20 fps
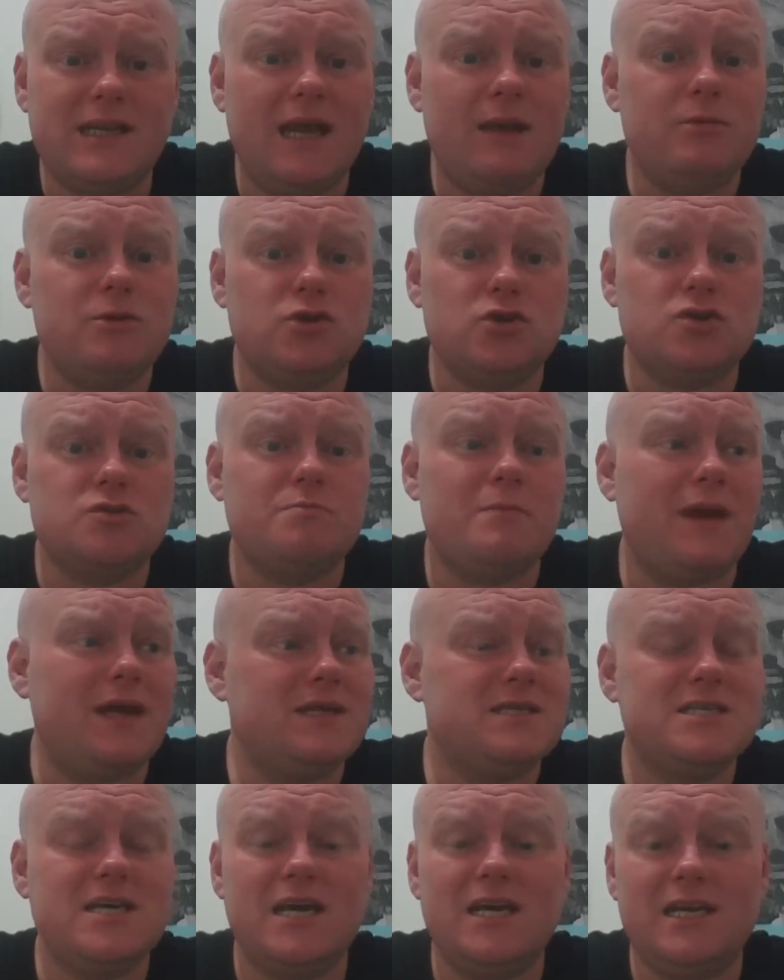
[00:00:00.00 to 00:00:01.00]
They were just
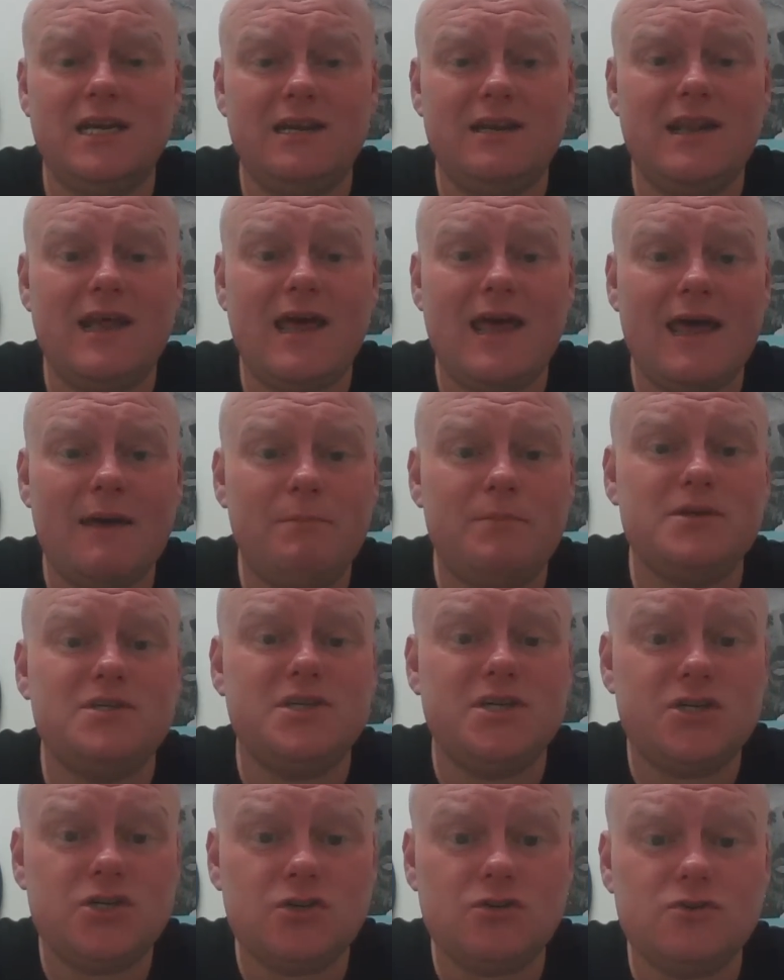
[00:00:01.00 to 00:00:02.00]
maintaining their
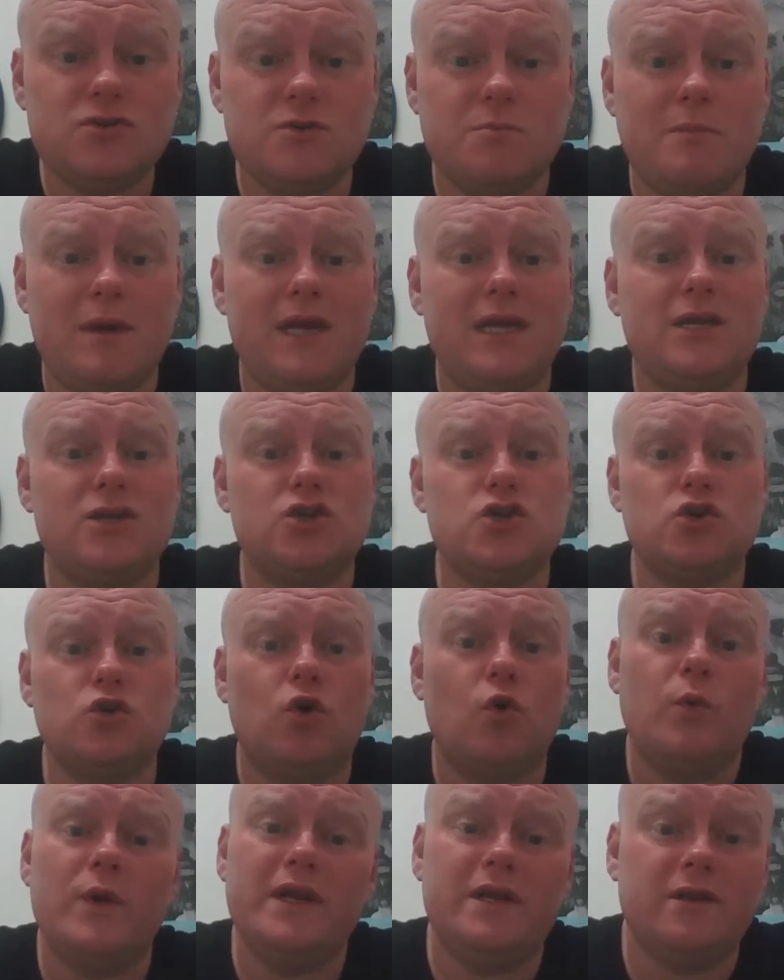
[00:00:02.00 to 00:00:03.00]
positions and making
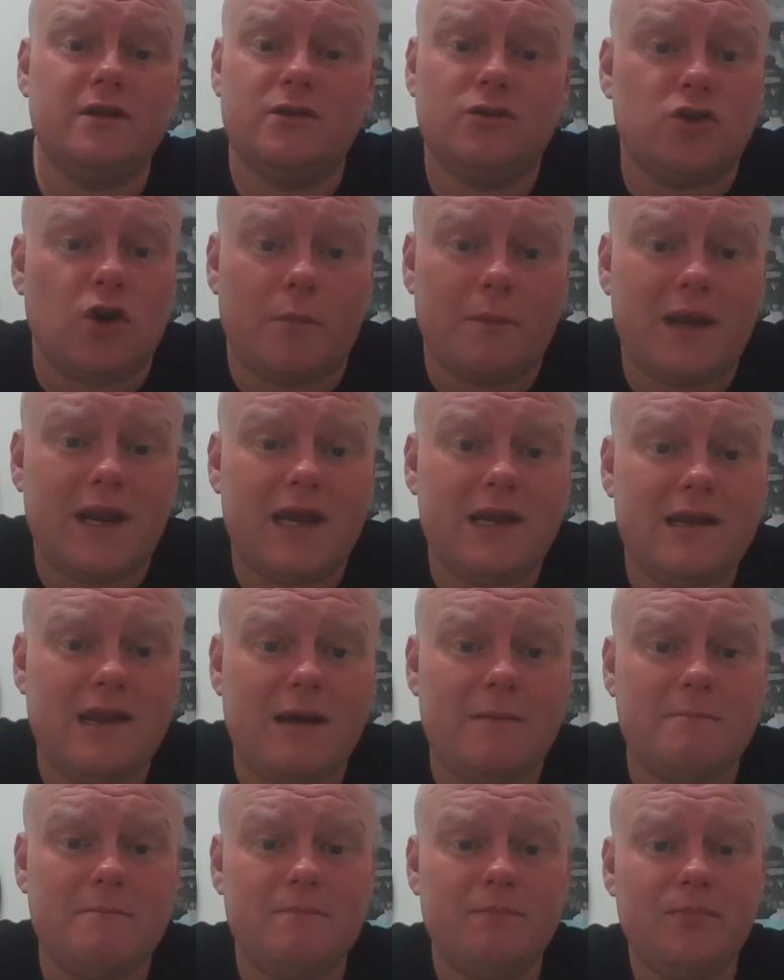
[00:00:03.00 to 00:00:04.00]
sure we didn't dominate
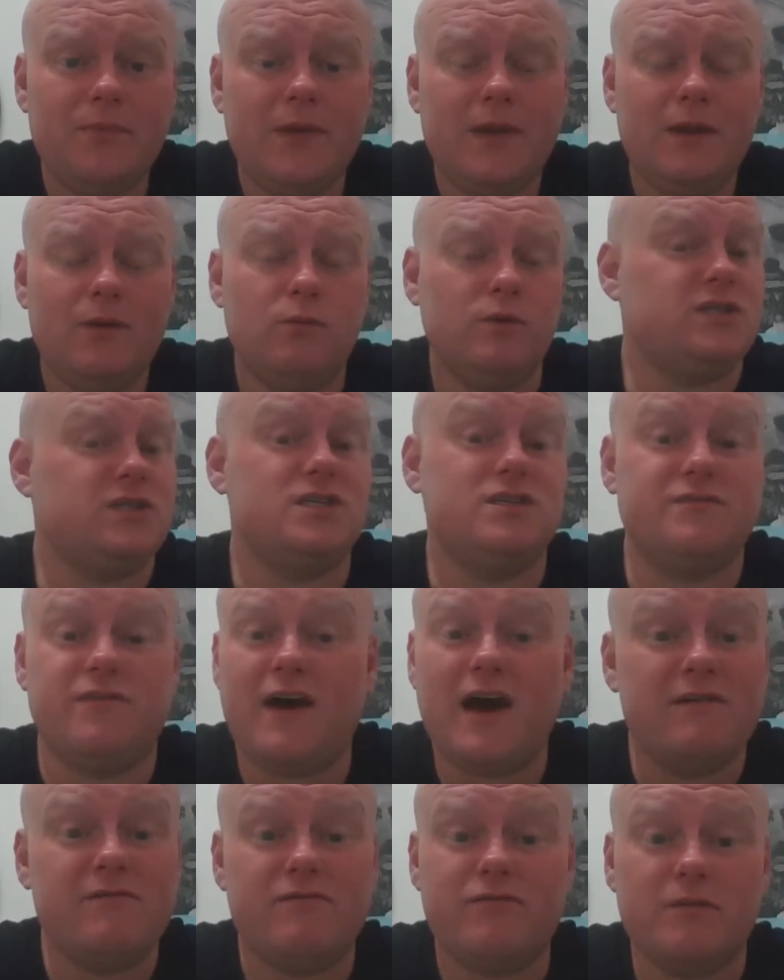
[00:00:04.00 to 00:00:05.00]
them, which is
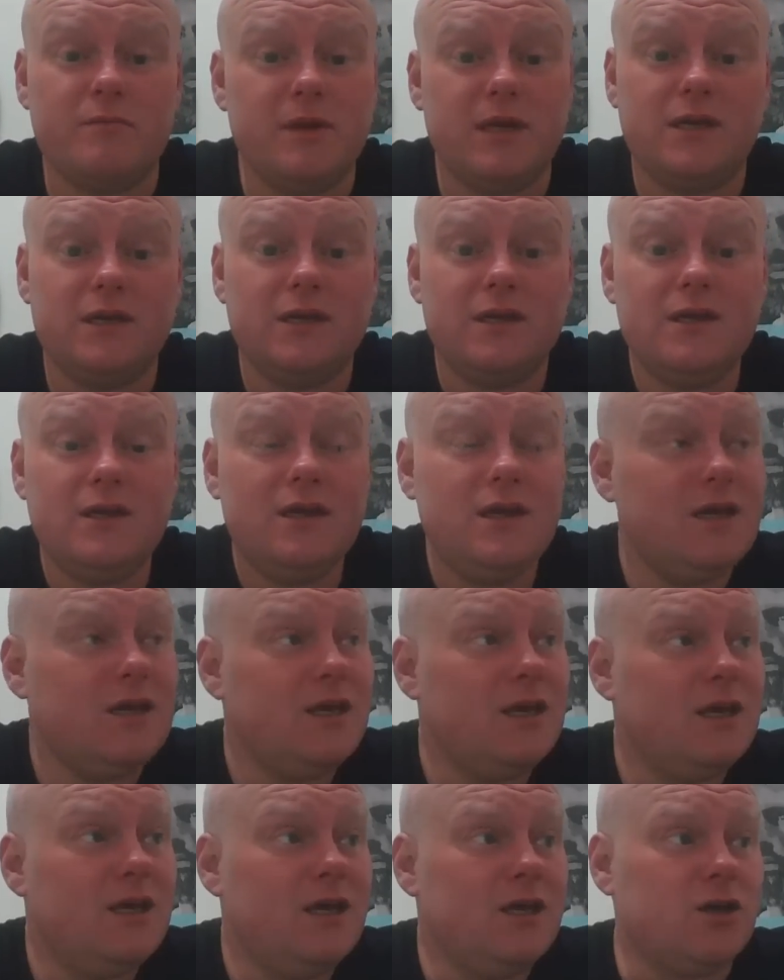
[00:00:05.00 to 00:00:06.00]
fine for me.
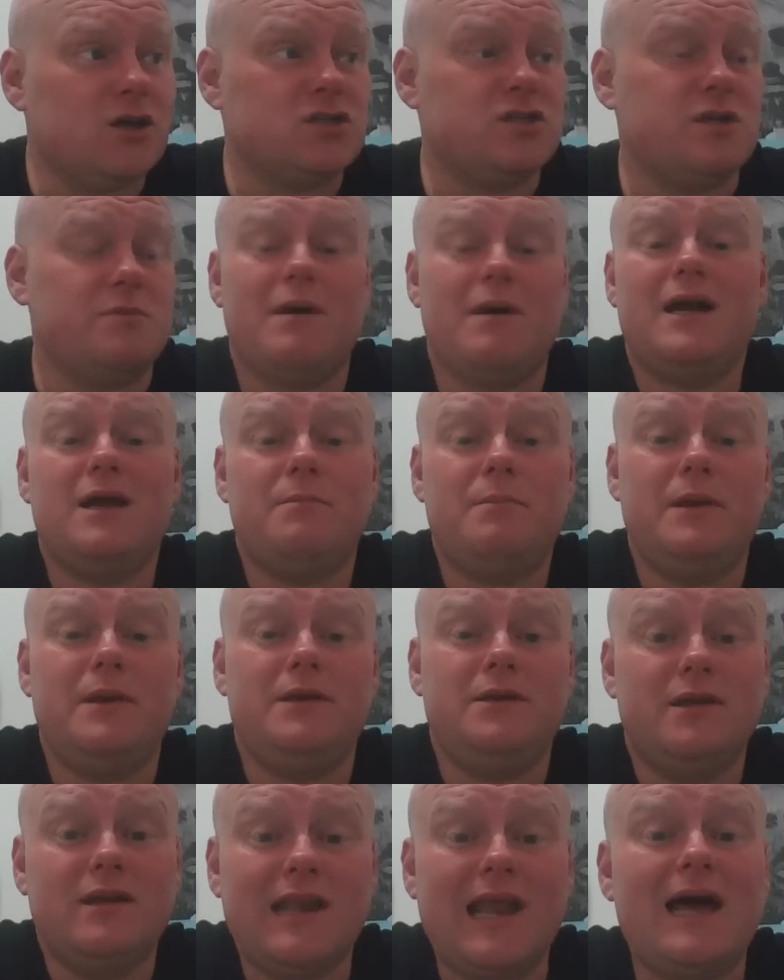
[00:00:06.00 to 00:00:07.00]
Because in my
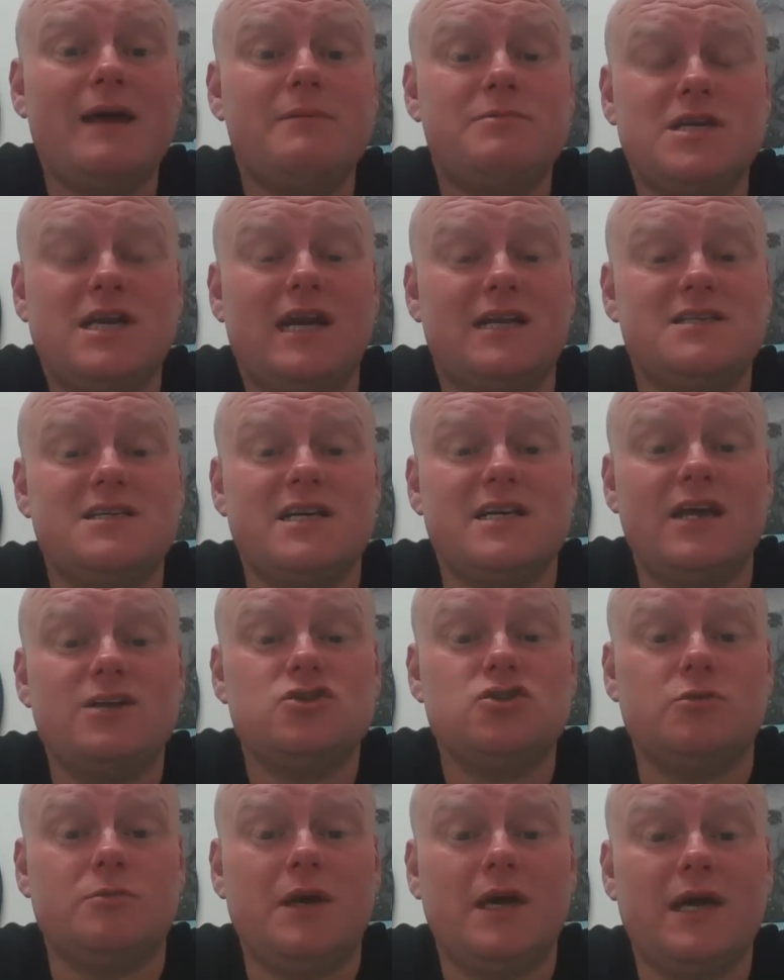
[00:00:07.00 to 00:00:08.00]
opinion, Leipzig had to get
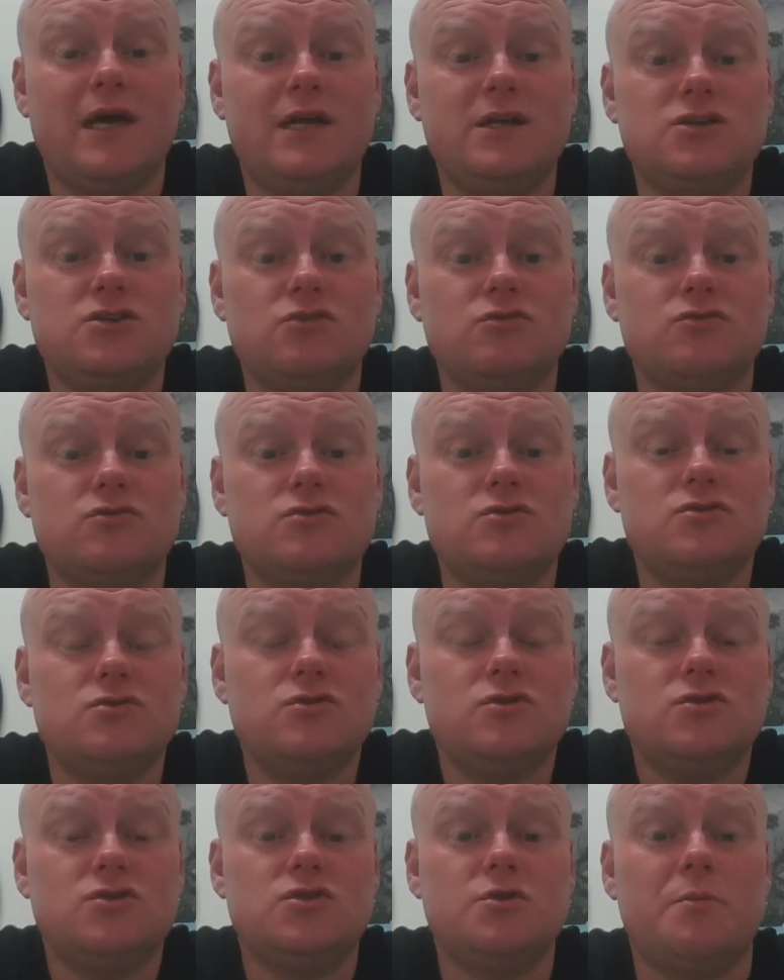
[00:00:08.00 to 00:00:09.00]
something against us
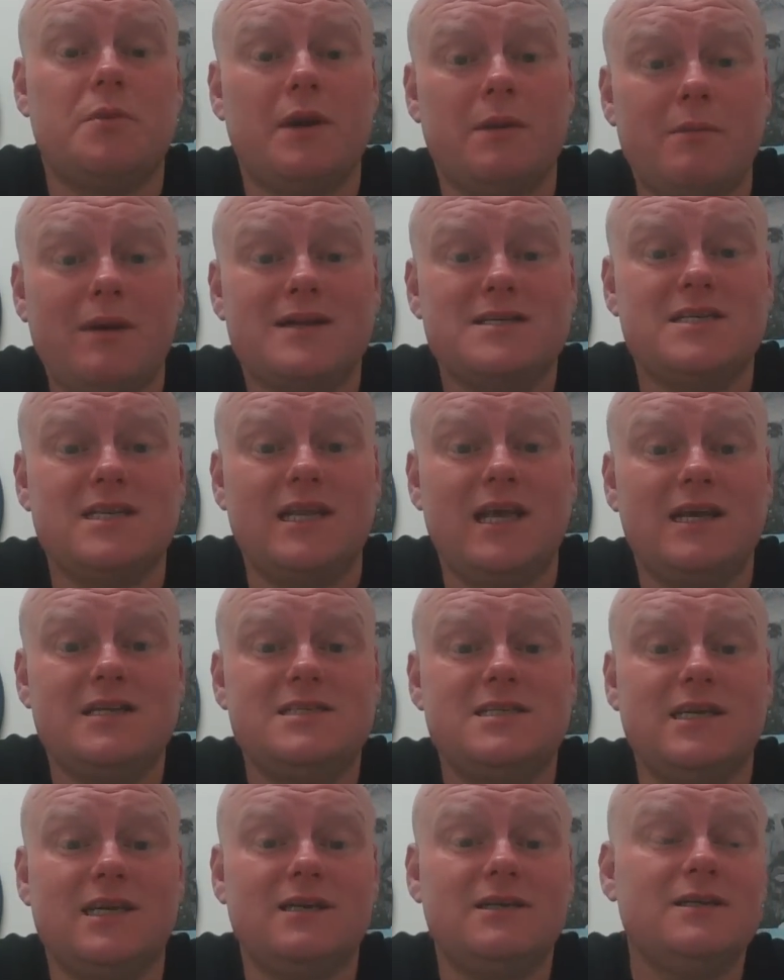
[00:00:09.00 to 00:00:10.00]
to bring back to the
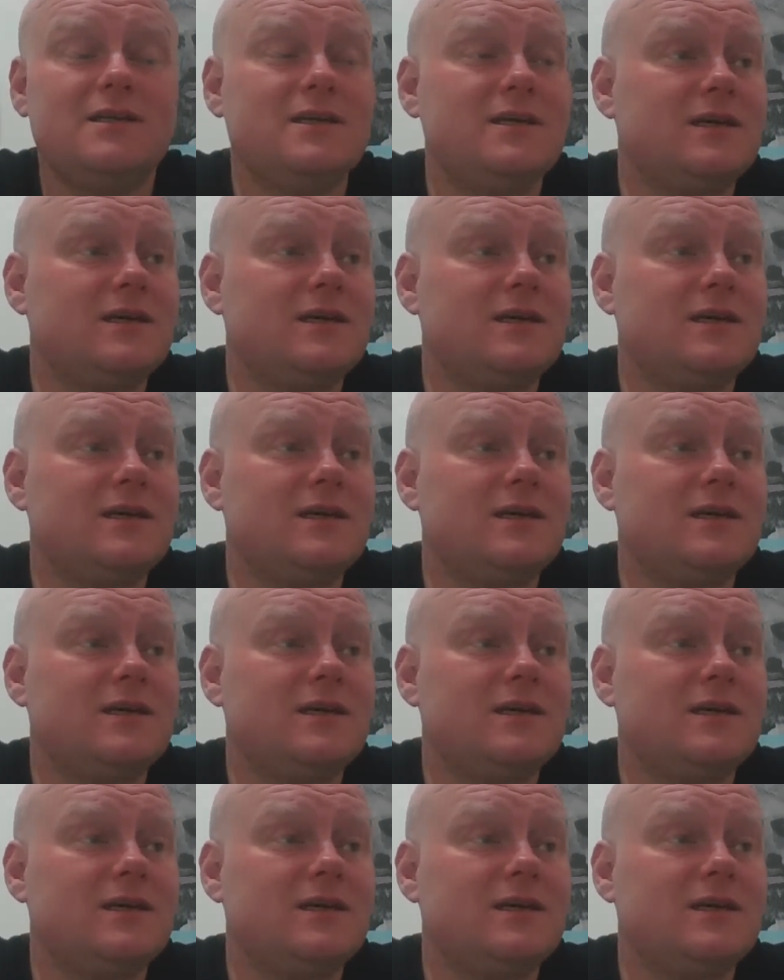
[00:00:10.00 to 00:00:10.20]
Etihad.